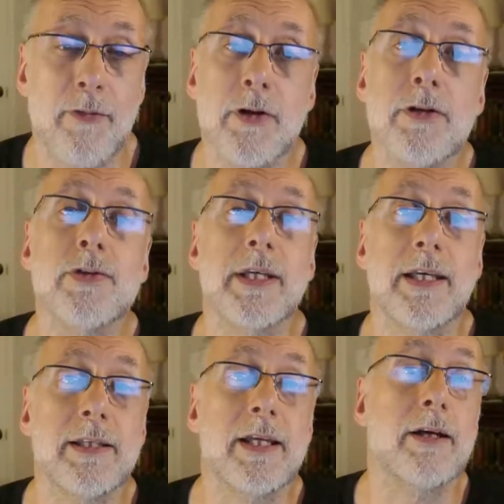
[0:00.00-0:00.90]
you're using
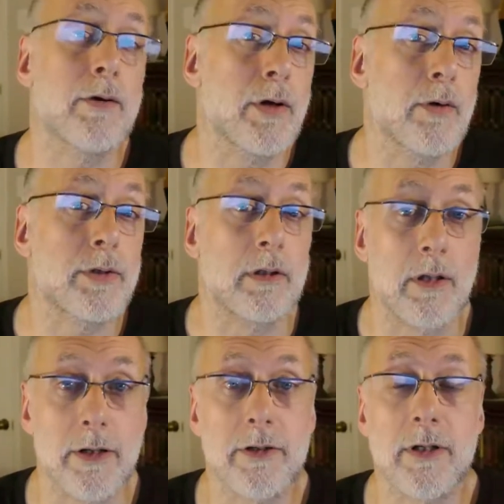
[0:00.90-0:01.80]
Indiegogo to
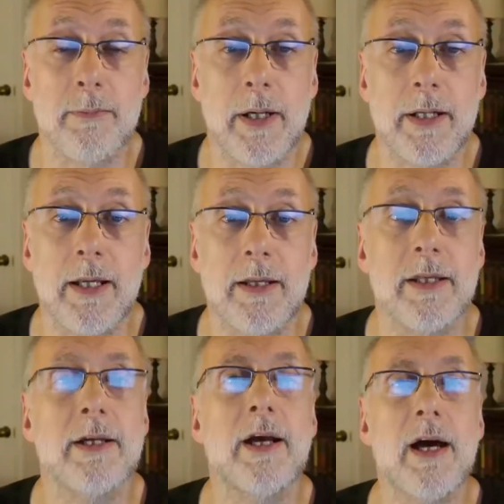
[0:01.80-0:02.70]
launder your money,
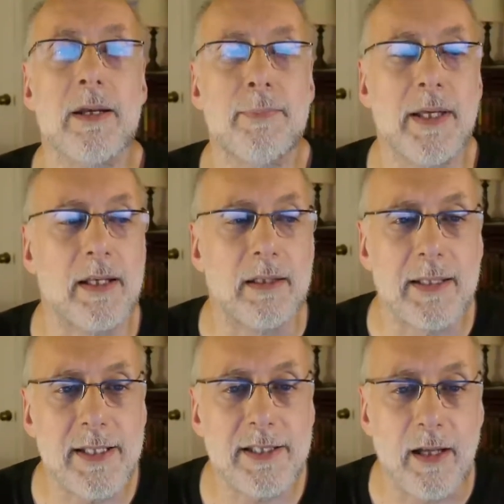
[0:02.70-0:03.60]
you gotta be at
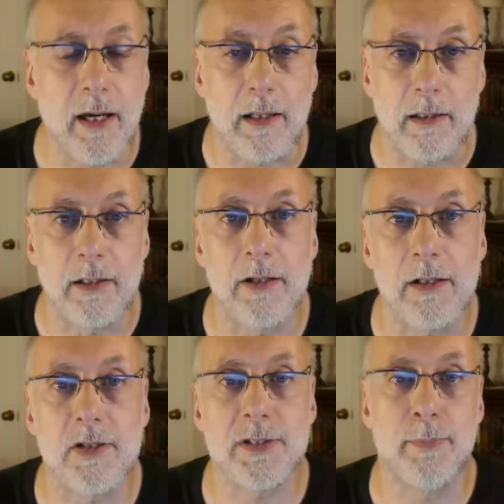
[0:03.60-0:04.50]
least a
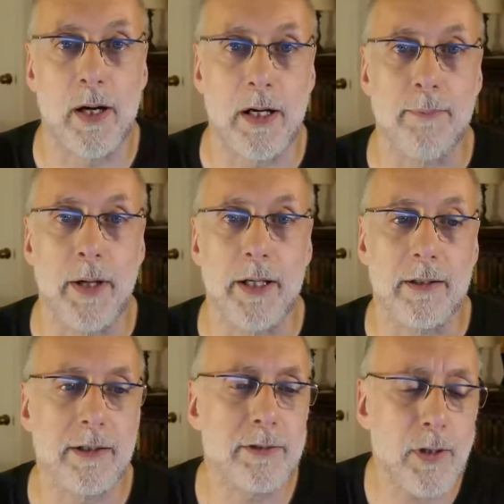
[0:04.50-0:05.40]
little smart about
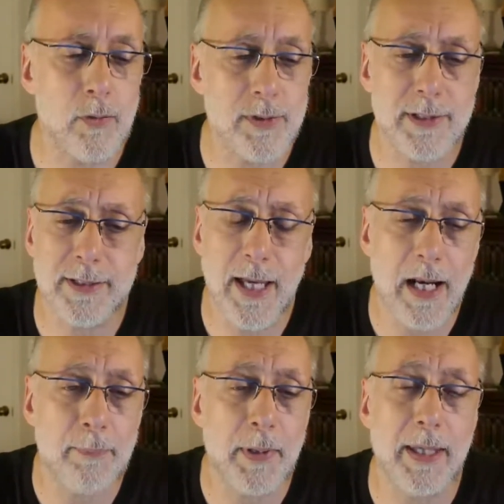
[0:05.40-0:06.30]
it. Don't set
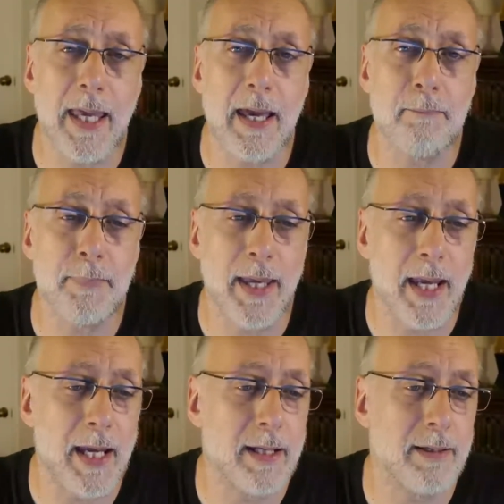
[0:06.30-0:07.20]
up a
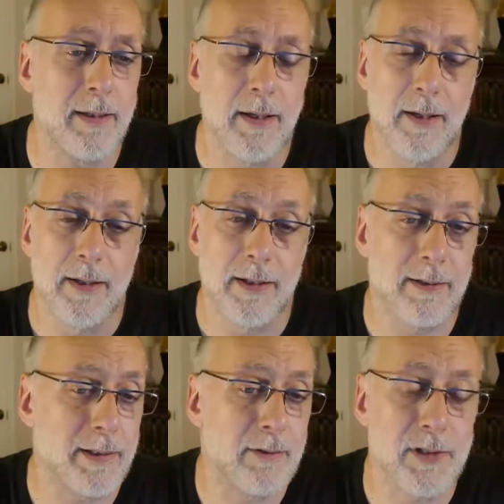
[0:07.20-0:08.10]
campaign,
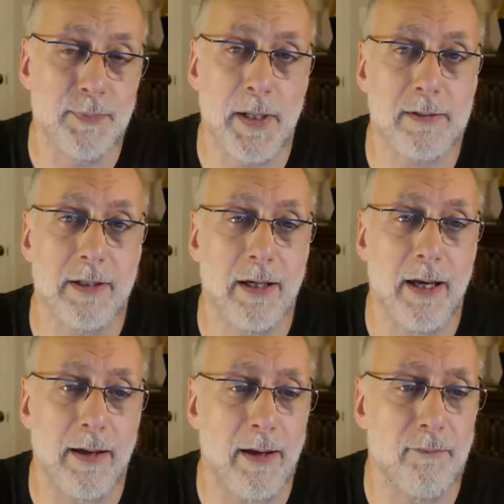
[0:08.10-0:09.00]
especially
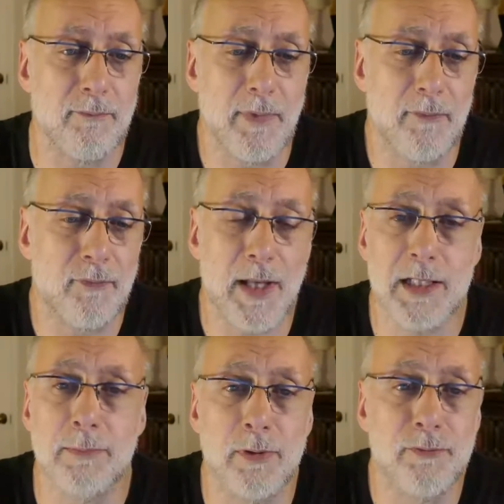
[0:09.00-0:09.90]
a
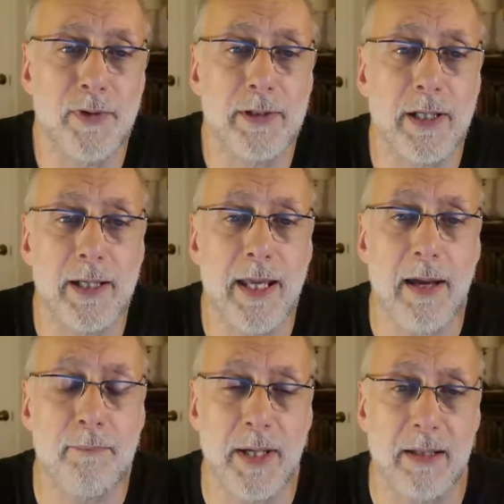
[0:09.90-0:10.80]
flexible funding
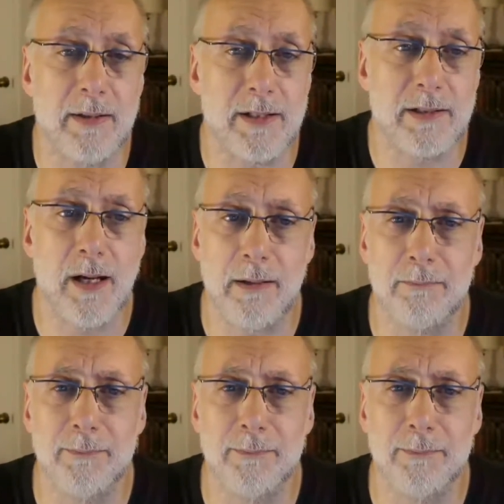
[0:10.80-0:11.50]
campaign that's got